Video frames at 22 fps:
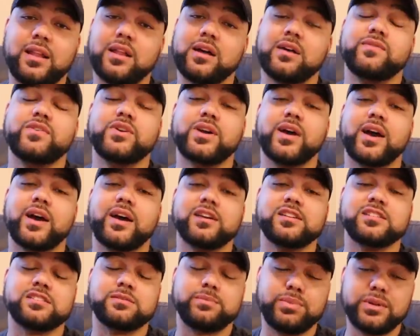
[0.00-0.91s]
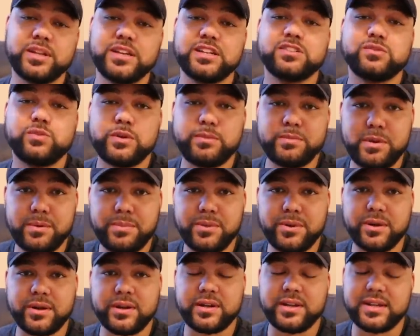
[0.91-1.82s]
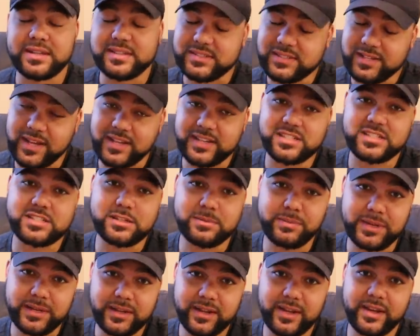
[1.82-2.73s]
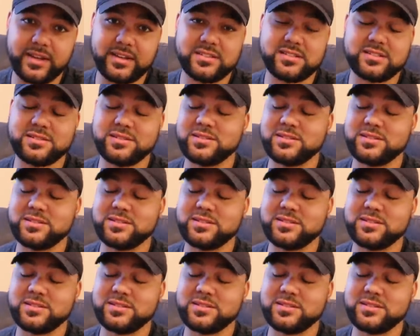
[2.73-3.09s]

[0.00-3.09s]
love you guys. Please remember, it's nice to be nice.